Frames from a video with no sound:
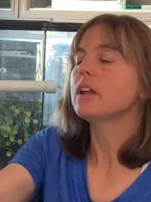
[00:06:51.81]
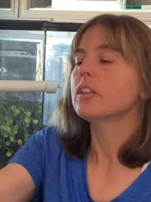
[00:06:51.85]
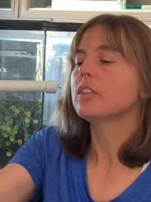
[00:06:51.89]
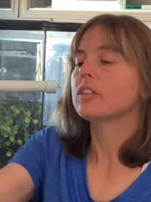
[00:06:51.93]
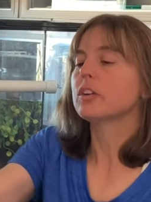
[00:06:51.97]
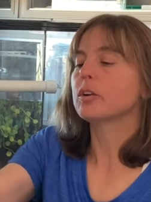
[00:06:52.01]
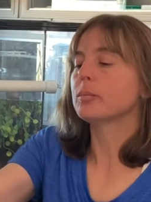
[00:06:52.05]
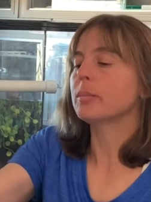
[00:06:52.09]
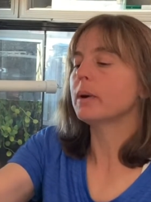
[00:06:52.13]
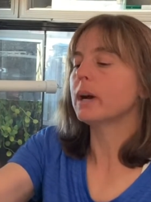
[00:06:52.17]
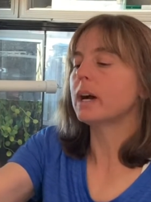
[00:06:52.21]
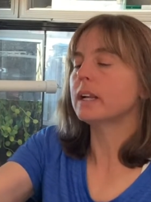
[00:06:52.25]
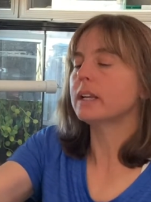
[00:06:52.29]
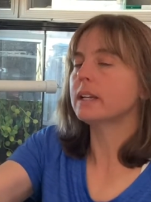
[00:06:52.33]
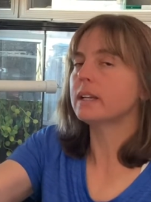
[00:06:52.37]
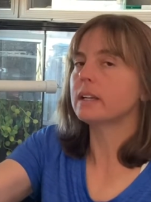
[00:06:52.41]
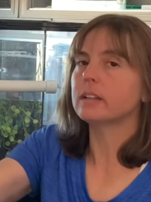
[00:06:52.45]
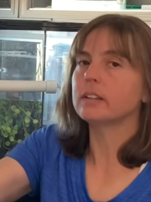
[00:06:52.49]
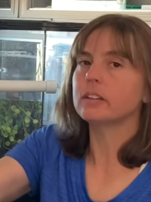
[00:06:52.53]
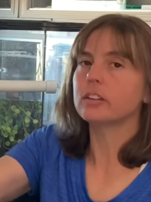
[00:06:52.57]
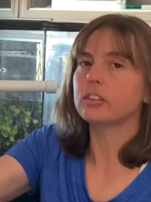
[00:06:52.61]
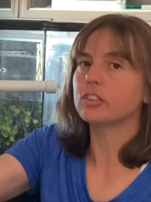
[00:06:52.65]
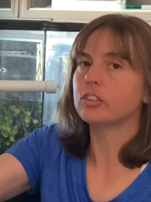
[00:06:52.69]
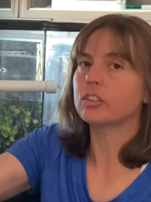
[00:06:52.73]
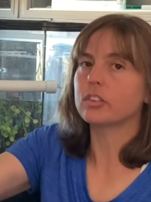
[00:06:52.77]
Their body
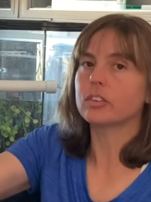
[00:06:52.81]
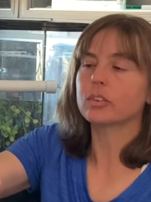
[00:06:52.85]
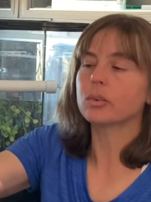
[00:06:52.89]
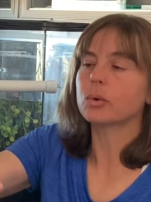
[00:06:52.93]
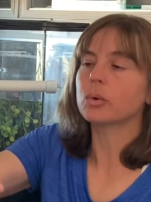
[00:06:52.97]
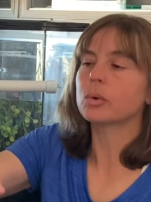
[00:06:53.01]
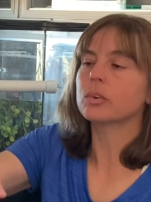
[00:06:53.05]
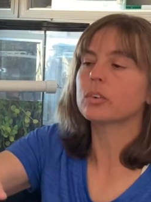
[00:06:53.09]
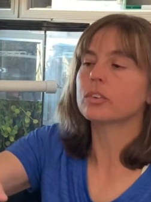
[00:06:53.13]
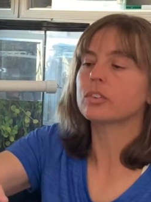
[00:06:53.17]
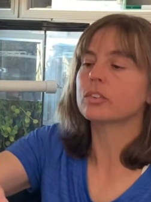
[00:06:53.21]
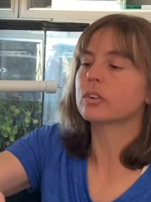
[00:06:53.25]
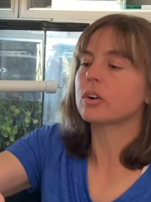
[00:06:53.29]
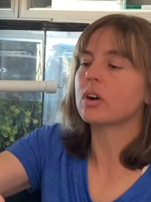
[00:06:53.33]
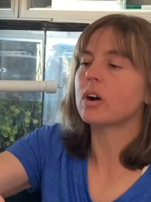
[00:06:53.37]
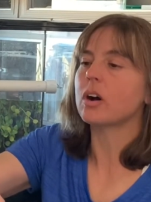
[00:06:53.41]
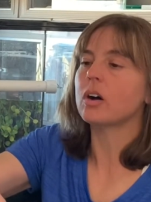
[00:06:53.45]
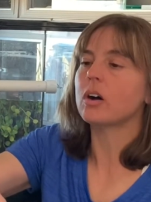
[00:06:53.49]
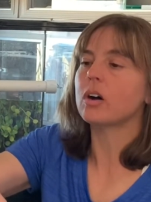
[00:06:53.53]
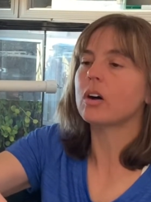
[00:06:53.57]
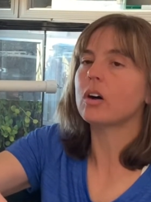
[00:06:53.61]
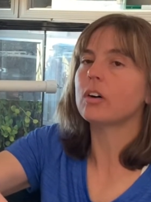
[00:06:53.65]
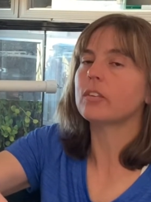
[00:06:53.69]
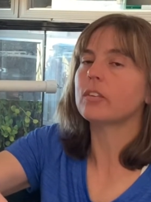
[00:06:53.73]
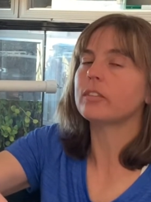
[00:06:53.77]
condition scores are
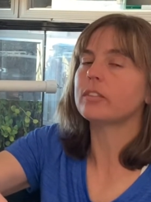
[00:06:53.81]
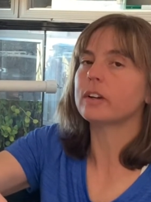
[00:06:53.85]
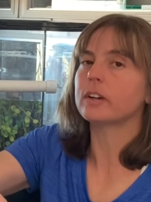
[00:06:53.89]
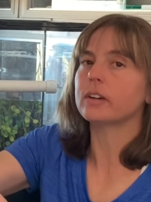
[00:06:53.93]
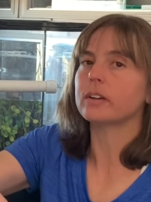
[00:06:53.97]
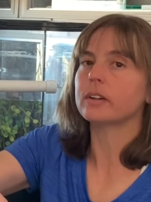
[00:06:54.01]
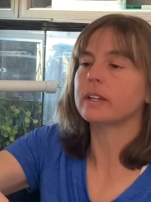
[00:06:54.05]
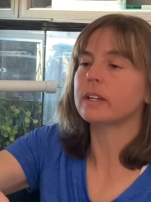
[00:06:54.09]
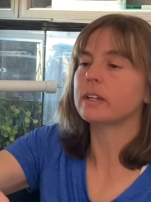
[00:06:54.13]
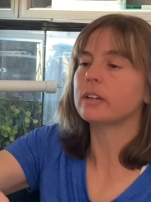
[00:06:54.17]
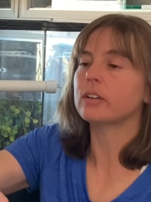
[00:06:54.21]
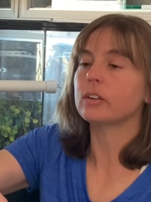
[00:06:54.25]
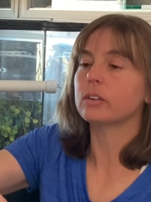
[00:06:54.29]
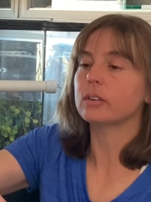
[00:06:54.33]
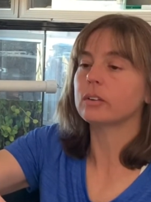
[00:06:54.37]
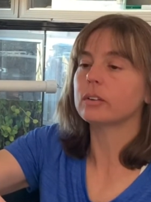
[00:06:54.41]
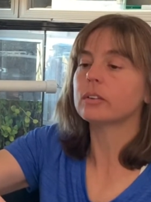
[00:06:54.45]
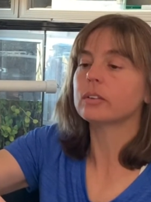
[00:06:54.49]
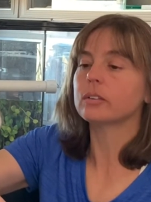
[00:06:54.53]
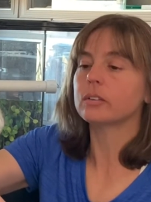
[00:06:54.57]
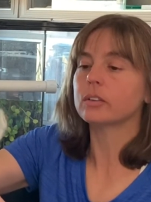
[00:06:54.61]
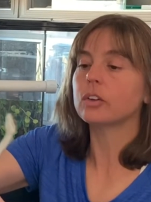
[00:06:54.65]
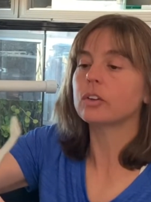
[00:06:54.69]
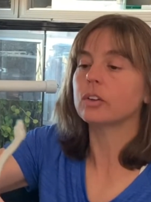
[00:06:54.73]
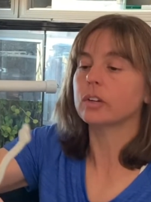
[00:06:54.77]
all very
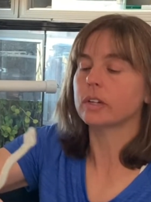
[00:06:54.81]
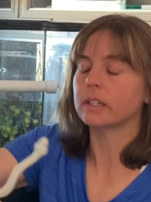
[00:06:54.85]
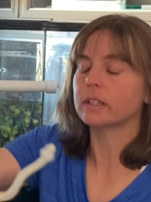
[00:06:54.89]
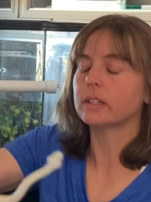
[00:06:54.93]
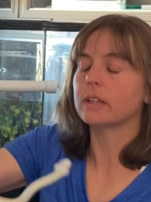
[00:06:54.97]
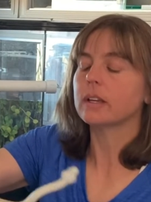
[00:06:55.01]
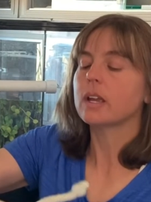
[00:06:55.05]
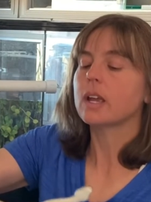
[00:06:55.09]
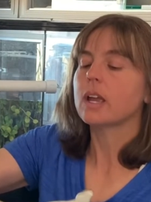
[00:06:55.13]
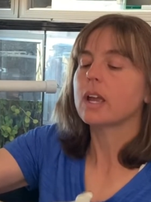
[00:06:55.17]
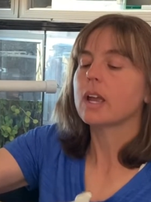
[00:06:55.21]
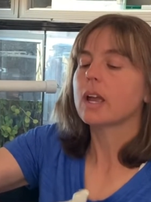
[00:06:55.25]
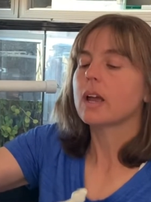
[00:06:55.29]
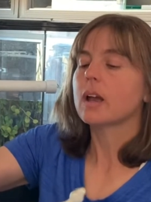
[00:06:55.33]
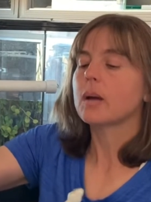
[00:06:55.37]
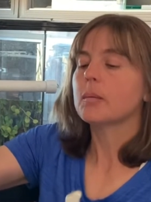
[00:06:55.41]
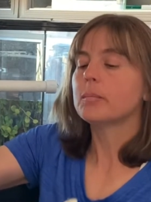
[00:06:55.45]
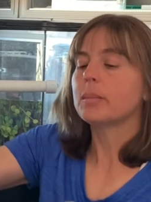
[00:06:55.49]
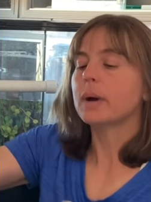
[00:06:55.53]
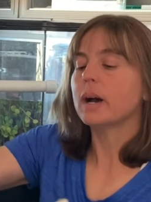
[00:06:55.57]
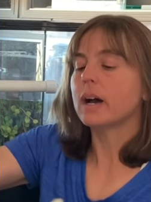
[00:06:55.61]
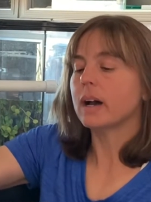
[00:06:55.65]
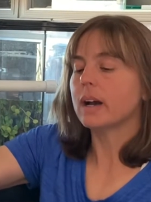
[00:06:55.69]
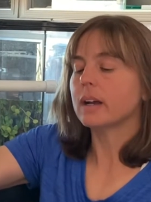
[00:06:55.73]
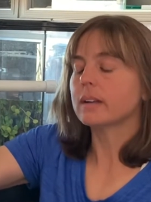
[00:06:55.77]
good,
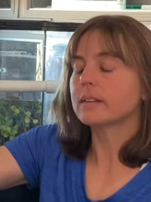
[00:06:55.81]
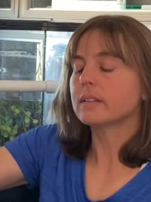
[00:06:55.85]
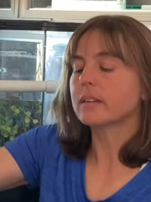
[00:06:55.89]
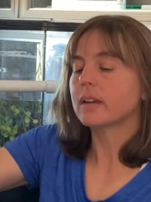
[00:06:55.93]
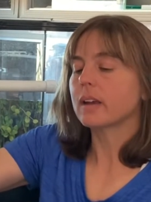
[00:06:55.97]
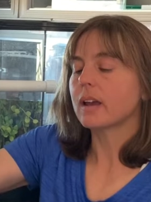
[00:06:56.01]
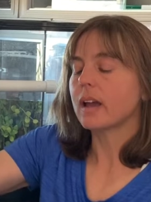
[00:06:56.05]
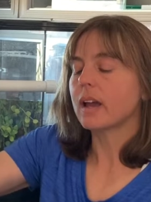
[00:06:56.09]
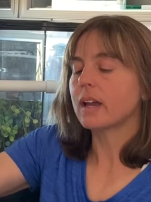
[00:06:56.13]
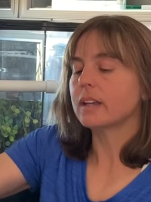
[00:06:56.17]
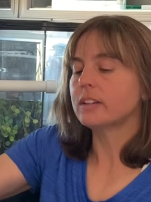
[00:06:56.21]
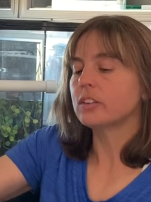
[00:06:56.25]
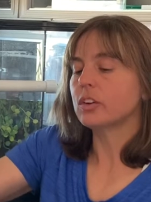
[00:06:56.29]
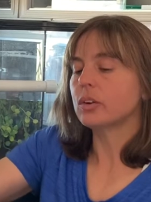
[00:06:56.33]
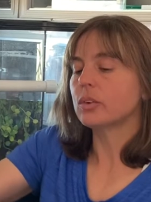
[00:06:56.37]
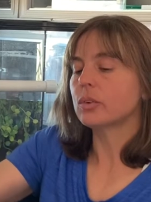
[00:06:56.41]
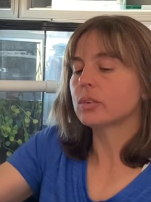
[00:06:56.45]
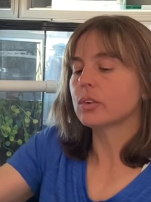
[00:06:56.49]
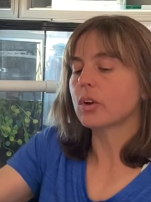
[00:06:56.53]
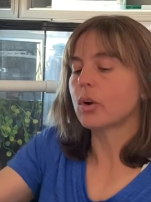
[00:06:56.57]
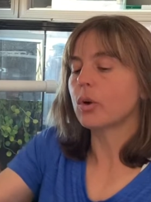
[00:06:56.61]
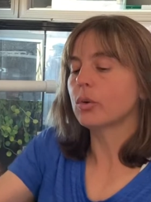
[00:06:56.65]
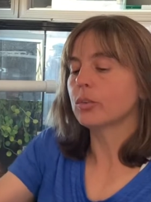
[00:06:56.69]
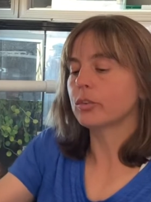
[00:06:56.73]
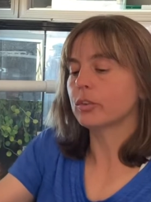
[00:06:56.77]
but I don't
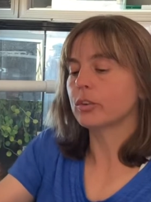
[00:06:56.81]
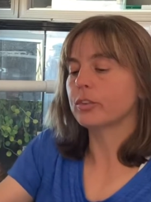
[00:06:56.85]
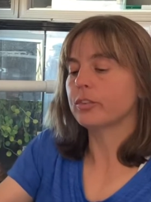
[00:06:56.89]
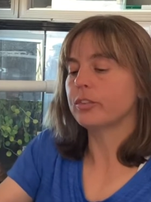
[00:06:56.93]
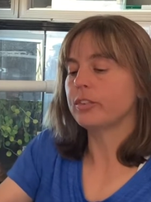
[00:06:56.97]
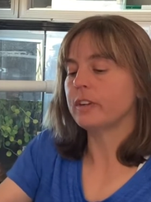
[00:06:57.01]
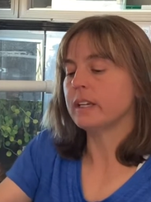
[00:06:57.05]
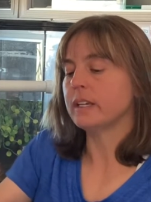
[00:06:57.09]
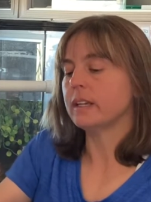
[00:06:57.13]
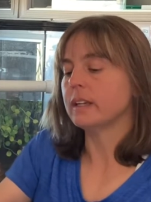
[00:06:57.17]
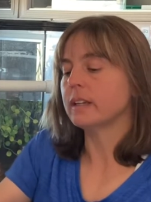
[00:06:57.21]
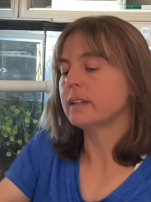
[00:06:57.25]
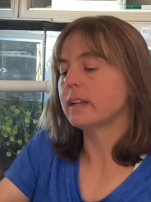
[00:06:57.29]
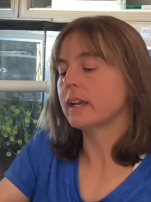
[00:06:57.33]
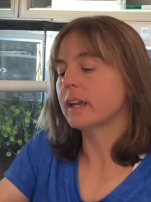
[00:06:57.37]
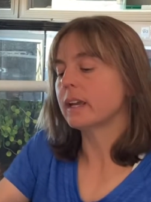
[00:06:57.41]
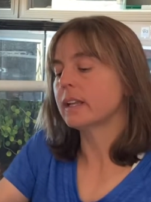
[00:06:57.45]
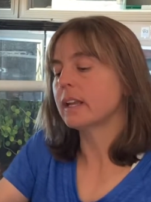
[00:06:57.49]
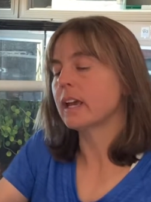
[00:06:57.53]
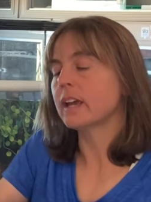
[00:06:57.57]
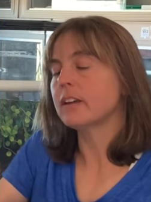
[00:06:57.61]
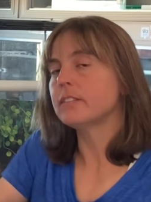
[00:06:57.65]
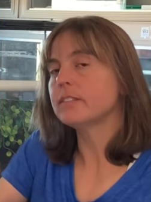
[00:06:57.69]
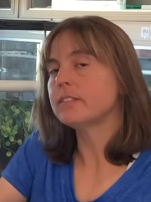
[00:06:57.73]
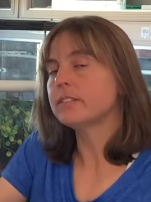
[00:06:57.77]
overfeed and
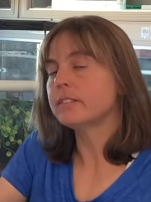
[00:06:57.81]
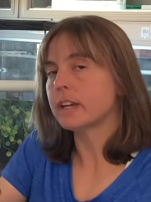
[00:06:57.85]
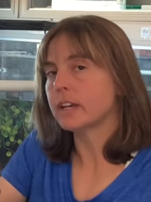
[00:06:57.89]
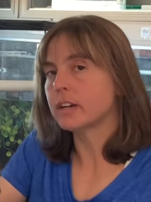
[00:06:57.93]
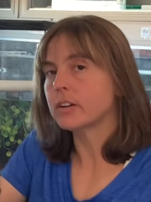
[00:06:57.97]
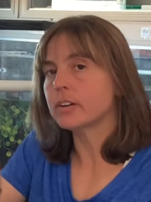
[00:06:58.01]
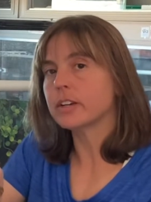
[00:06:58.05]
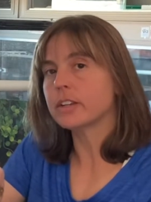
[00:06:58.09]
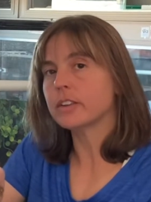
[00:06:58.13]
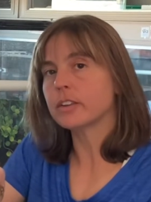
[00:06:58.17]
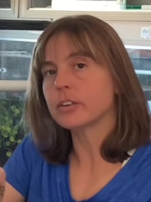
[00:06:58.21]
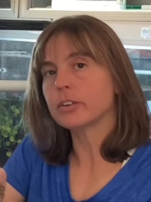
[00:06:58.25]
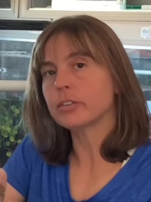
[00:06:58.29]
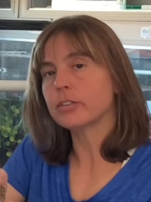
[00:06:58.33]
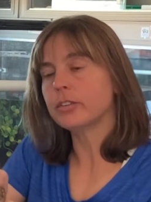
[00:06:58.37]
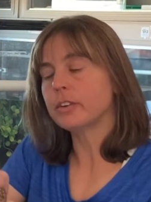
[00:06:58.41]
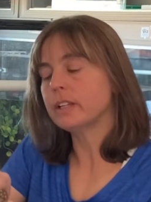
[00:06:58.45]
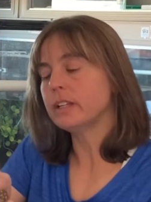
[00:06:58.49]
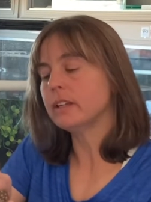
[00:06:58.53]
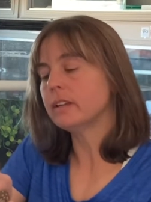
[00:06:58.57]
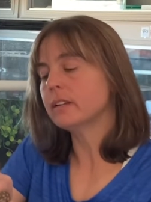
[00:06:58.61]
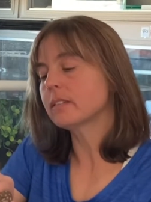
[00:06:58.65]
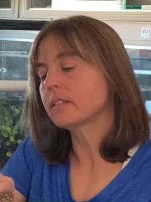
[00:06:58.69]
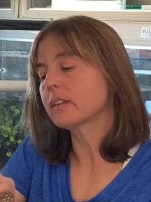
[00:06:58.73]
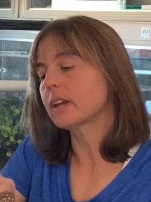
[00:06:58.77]
I vary their
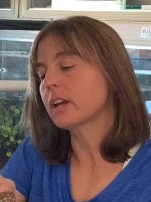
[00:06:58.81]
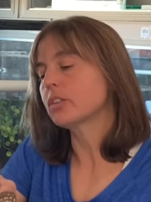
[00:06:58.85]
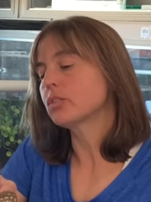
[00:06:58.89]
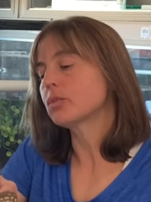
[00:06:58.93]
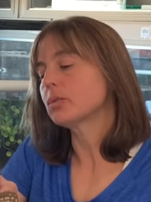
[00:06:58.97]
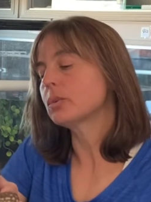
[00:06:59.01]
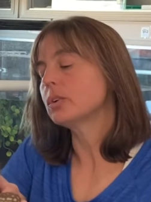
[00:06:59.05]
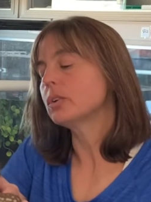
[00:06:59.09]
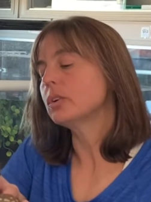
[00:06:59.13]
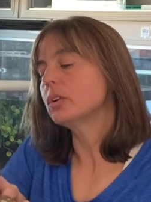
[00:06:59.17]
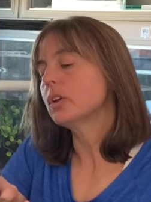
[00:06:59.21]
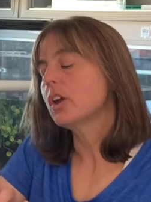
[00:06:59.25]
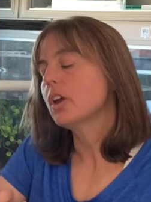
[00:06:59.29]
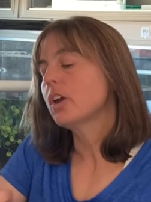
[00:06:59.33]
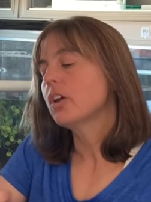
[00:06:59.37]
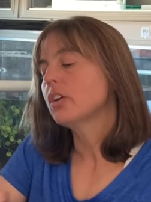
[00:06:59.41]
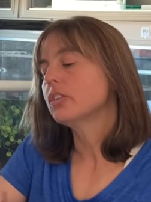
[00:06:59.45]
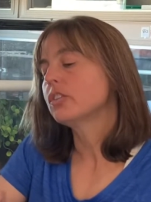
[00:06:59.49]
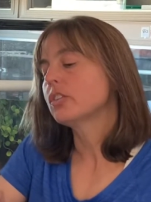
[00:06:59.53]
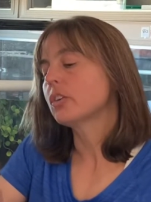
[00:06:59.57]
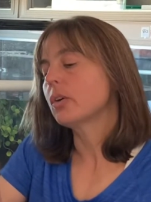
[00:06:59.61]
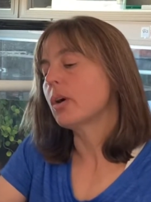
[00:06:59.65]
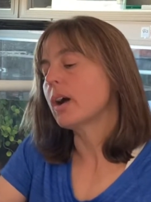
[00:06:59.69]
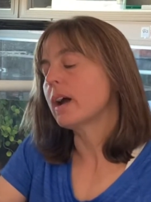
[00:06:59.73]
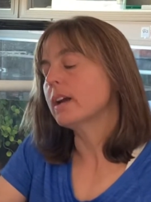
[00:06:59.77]
feeding schedule.
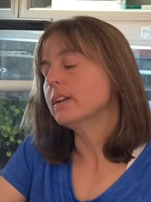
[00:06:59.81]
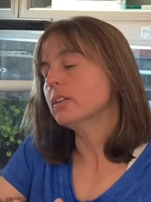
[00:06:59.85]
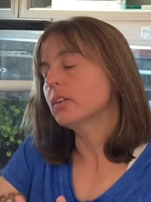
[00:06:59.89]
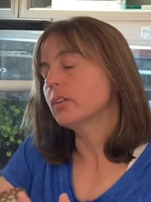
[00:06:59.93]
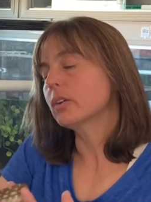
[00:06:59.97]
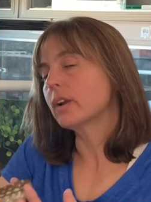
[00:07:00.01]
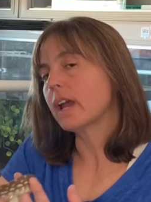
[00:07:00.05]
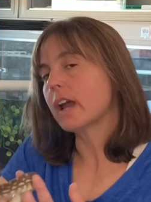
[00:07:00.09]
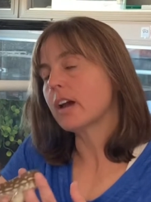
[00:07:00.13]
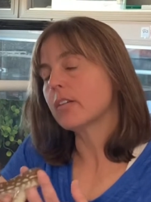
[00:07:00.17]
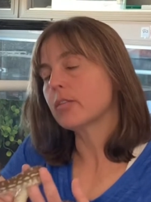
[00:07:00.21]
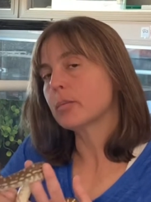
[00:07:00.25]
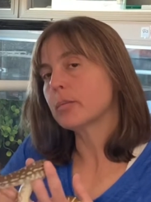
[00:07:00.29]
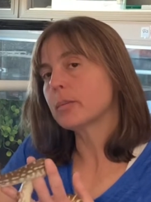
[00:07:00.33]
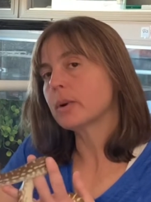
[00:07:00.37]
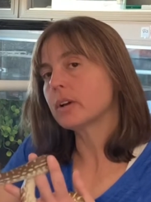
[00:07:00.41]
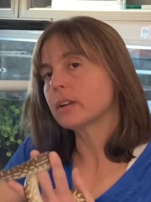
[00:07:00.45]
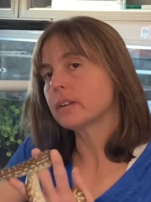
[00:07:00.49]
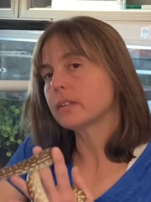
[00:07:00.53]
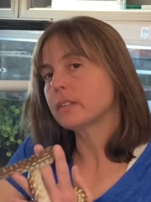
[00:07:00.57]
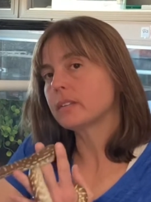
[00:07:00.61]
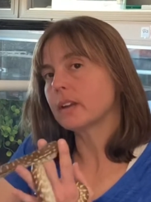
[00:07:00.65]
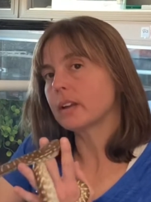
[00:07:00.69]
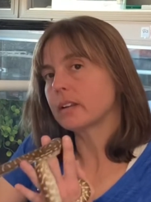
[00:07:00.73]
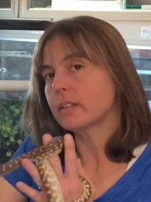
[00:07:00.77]
So I don't have them on a
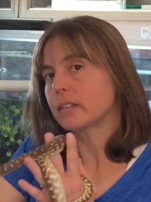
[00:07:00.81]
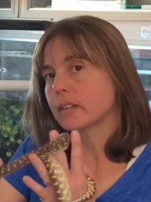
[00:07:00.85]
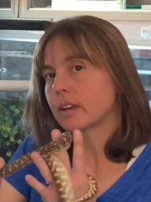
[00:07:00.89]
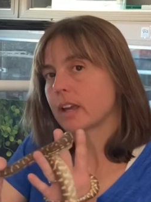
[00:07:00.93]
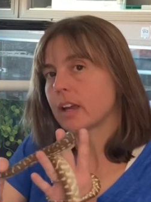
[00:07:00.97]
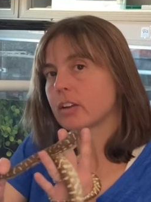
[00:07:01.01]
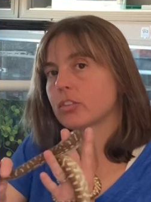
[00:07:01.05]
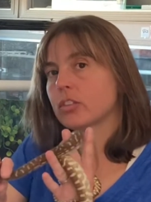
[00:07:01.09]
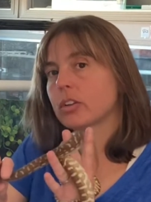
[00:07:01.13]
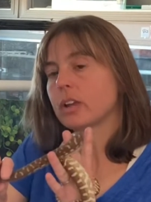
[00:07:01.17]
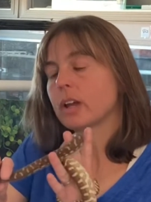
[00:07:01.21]
set schedule.